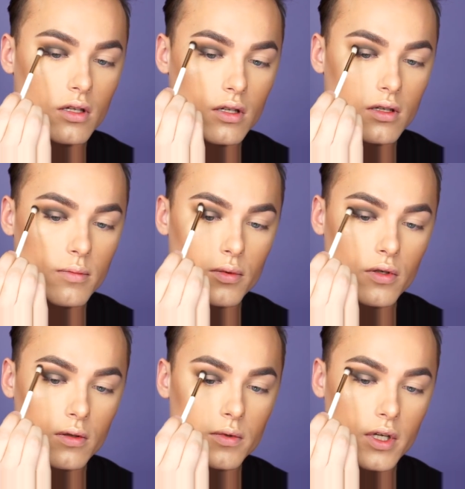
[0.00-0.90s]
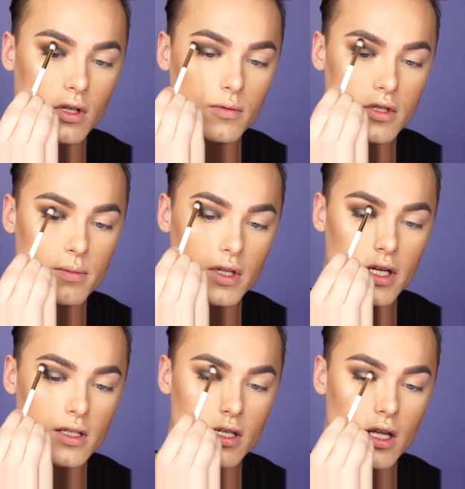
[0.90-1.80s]
And boom, look at them just
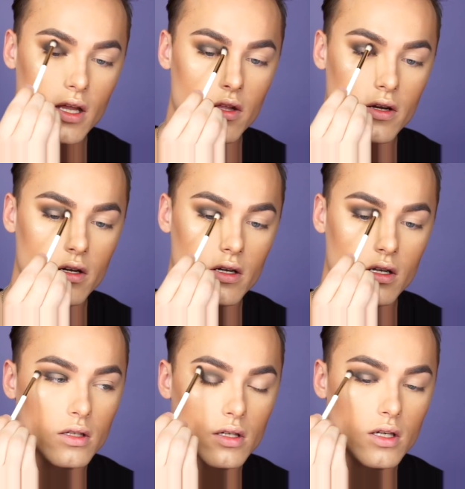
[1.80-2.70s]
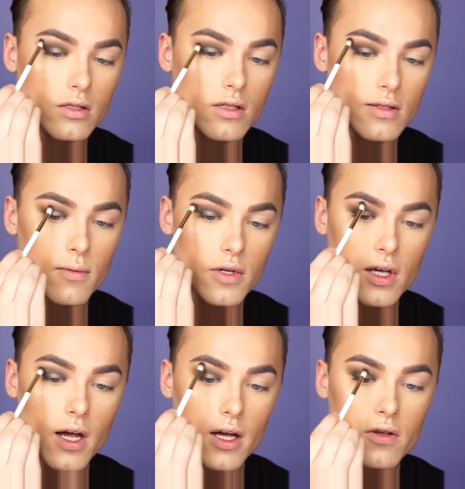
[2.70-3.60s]
blend together. Easy
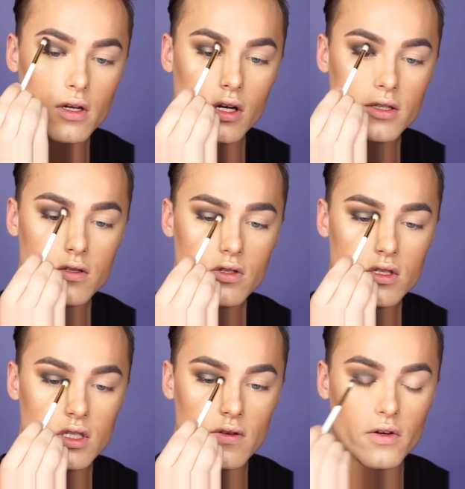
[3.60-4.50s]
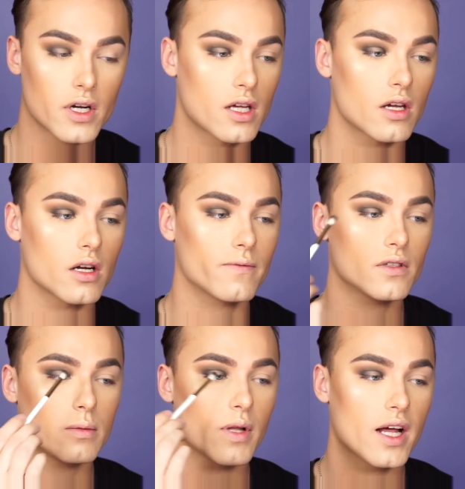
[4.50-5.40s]
smoky eye. You could also just leave it right here,
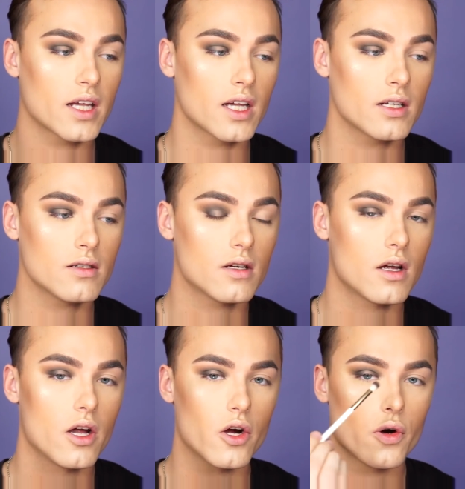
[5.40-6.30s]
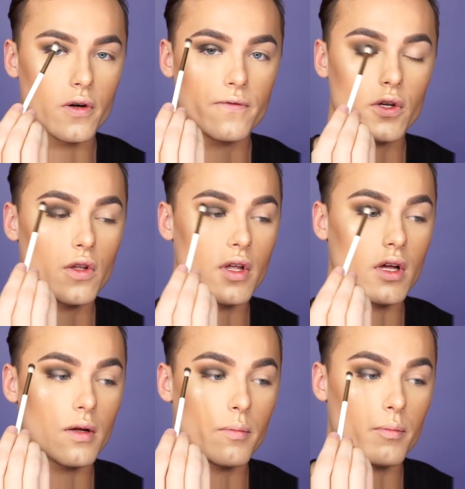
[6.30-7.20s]
fill the black in, or fill
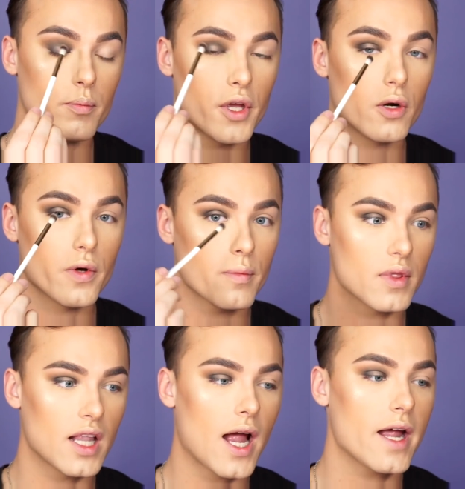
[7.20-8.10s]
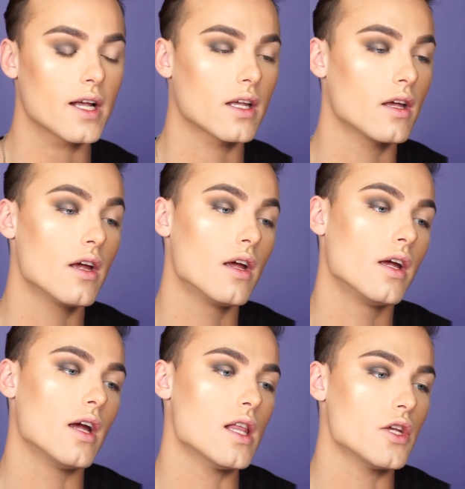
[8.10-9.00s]
the middle with black,
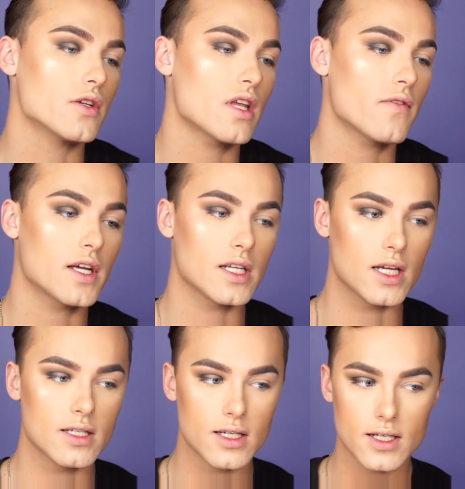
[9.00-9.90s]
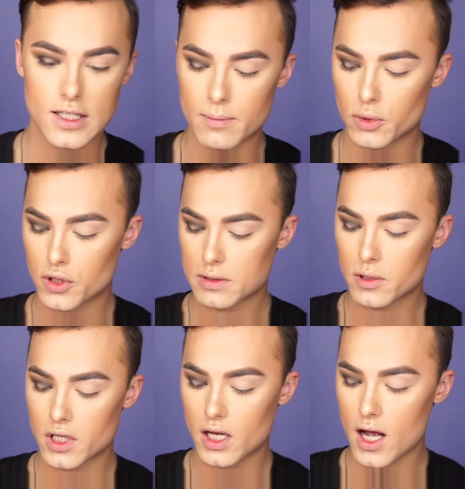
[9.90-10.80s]
and you just have like an easy, simple
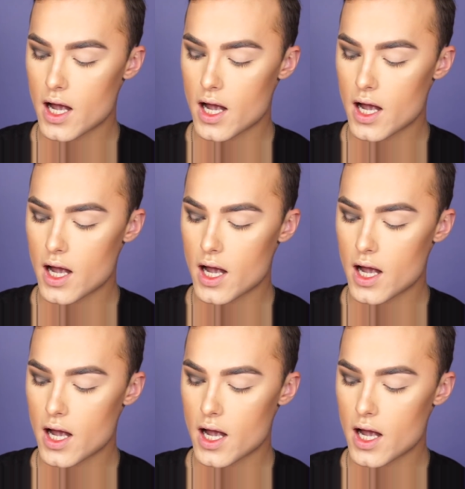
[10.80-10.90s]
smoky